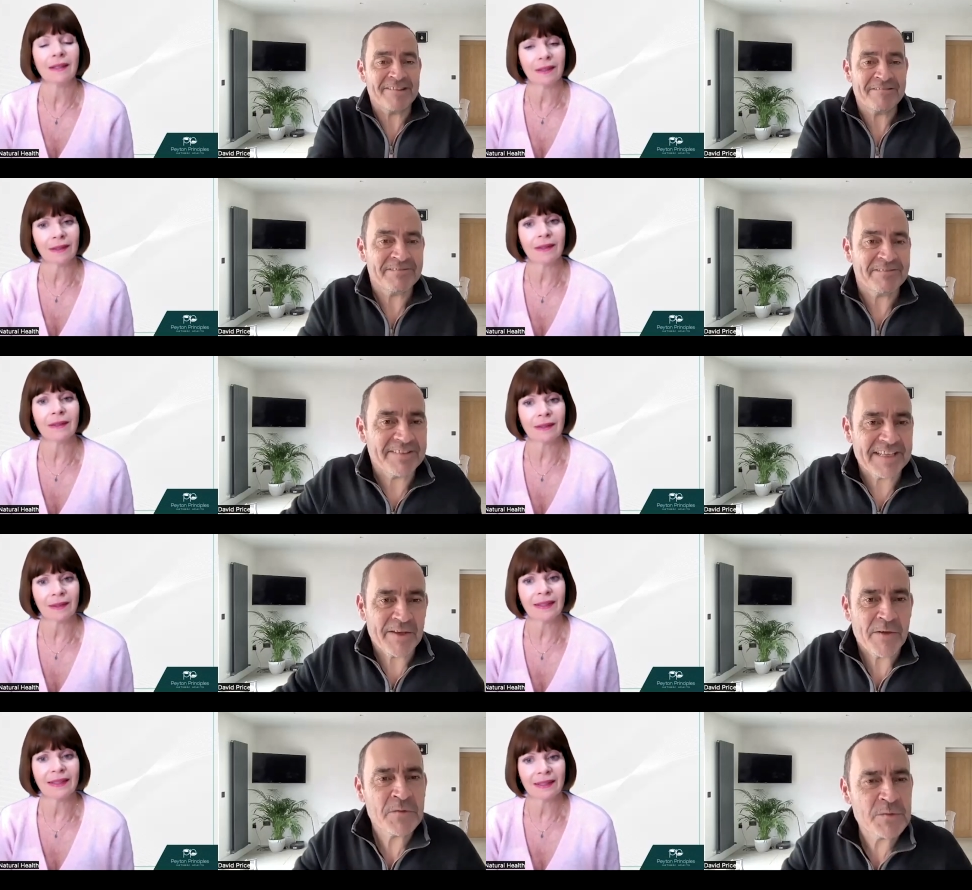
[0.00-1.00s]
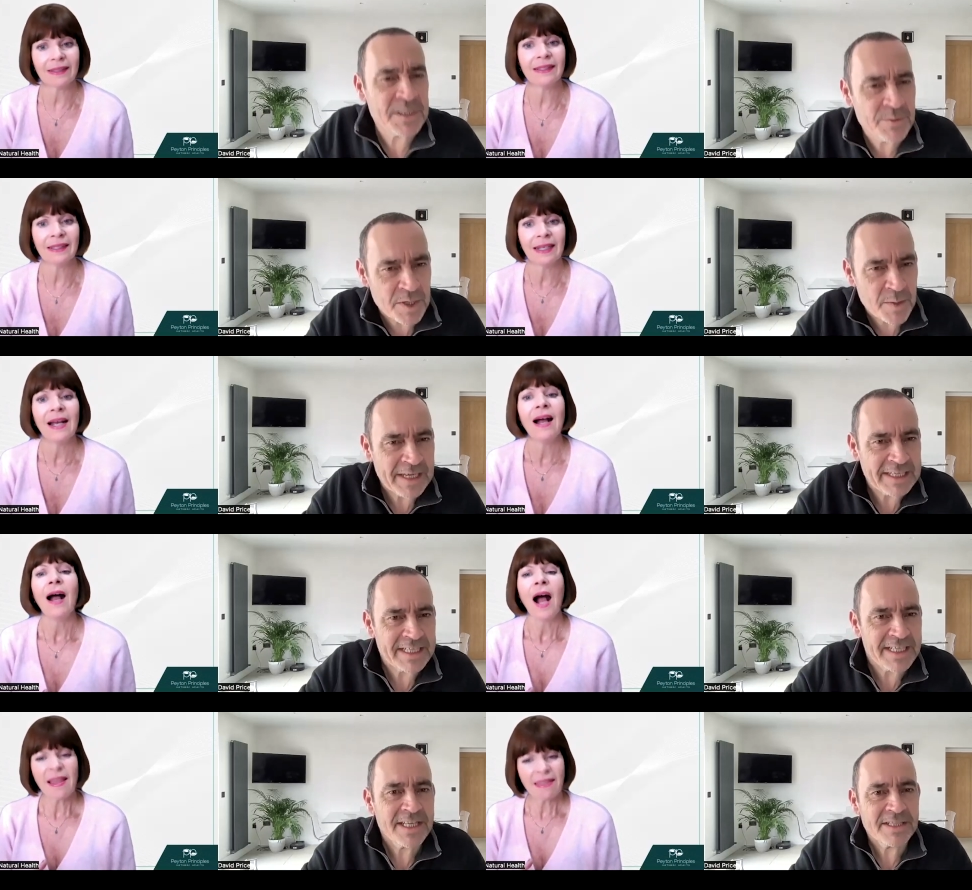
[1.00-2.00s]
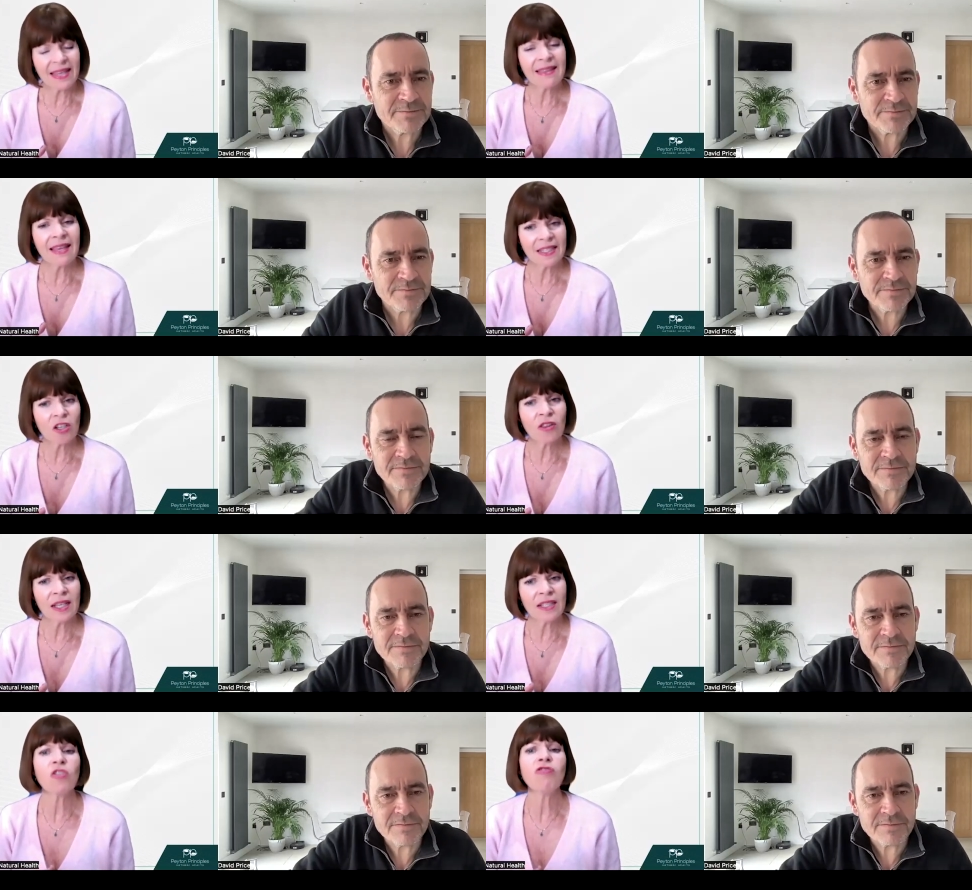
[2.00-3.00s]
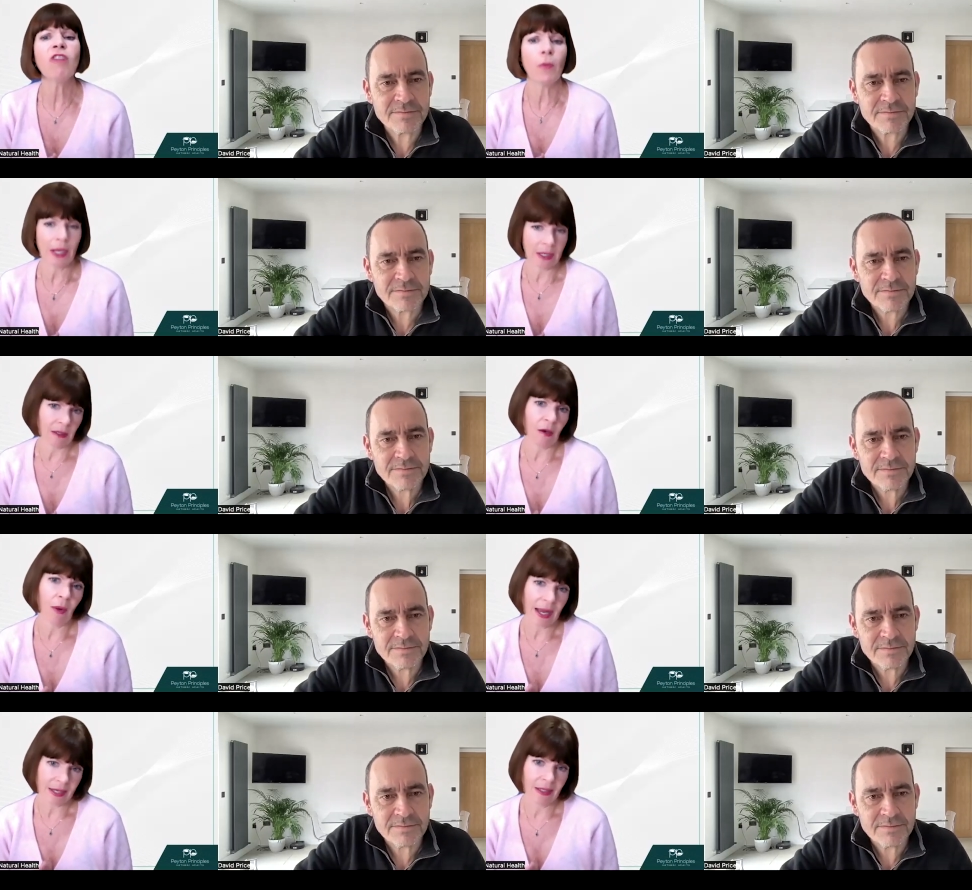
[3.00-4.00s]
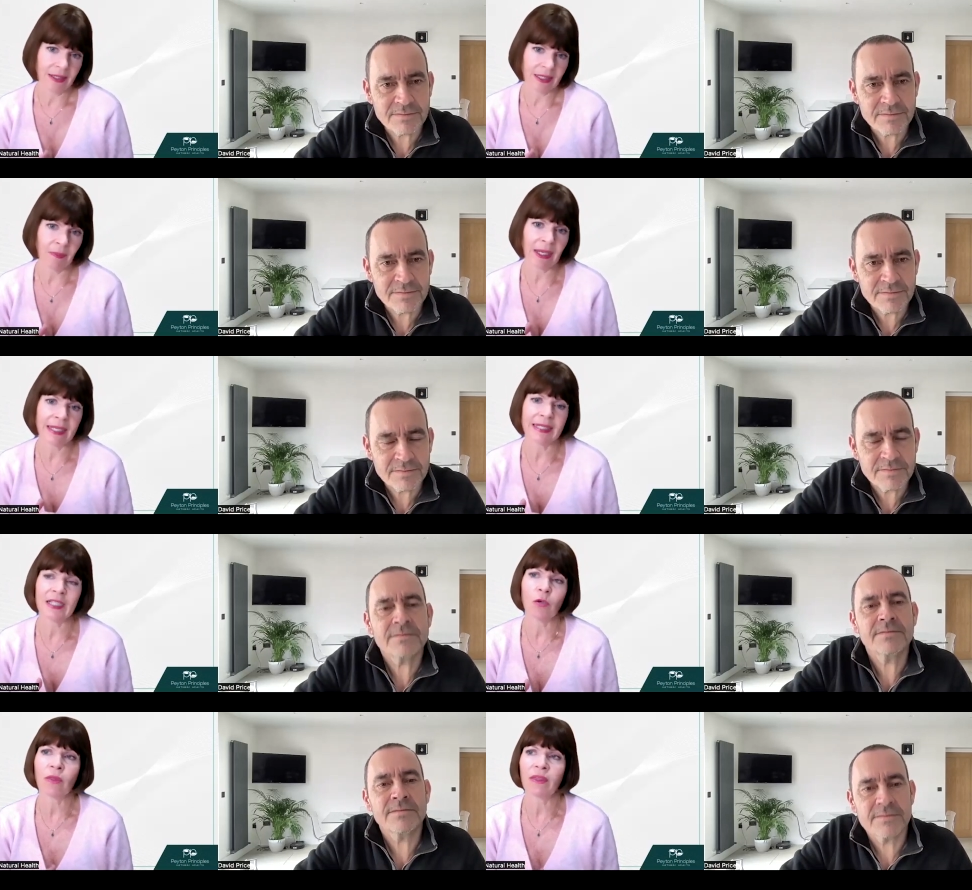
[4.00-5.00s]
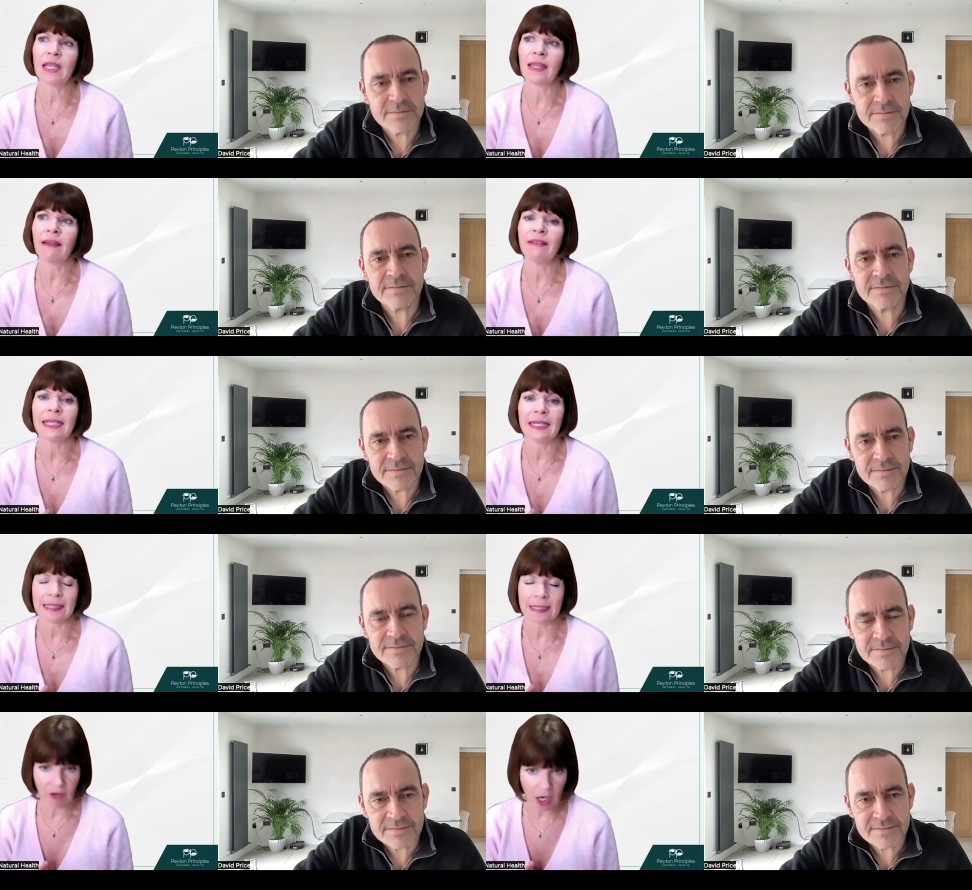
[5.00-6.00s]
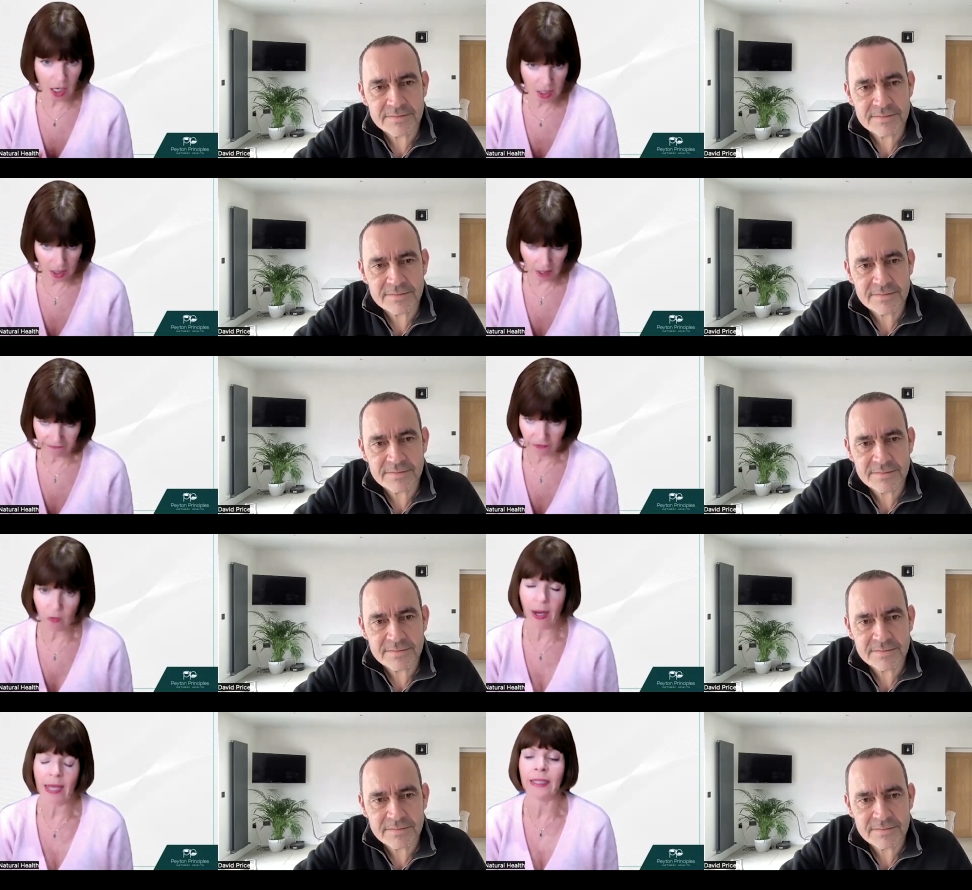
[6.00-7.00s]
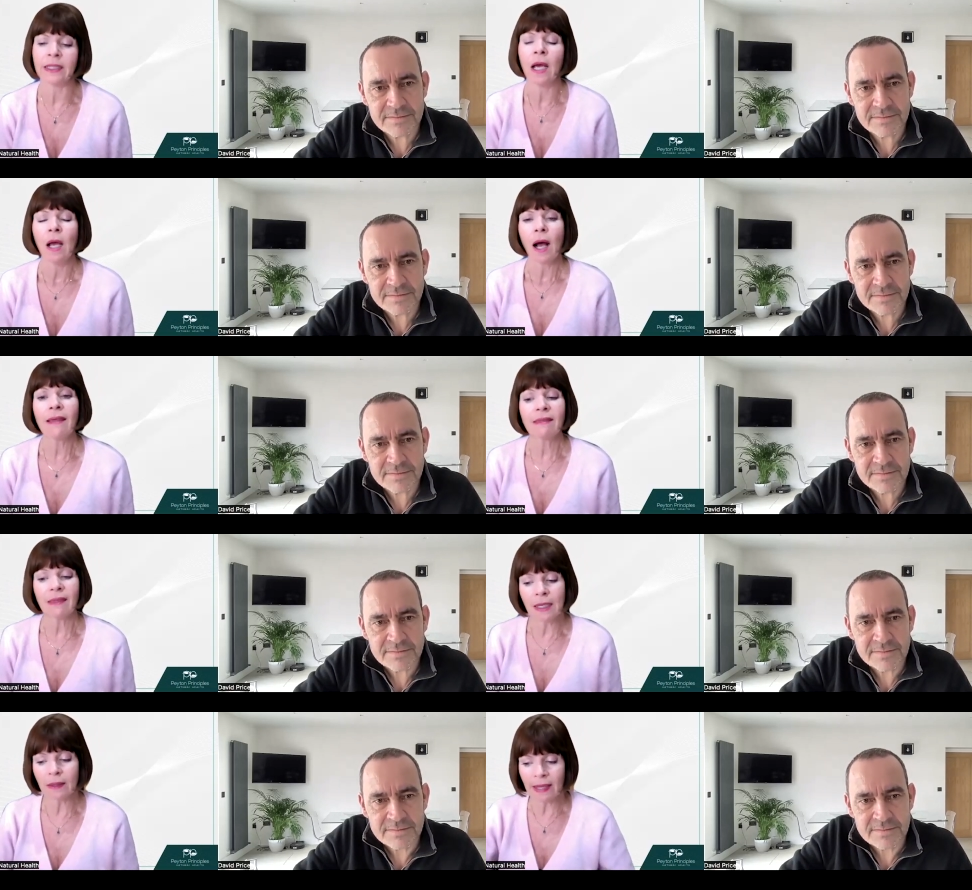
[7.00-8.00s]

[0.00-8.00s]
Speaker 1: there if you see what I mean.
Speaker 2: I there's a there's a growing awareness, but I still think there isn't necessarily enough awareness. I think